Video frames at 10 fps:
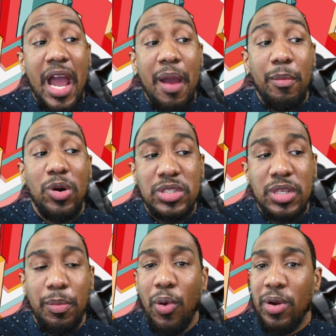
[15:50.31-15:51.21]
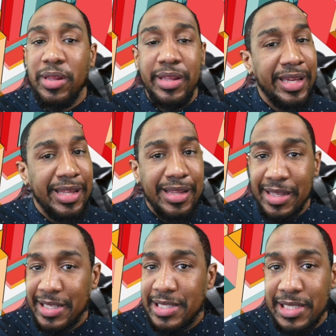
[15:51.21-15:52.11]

most importantly, listen.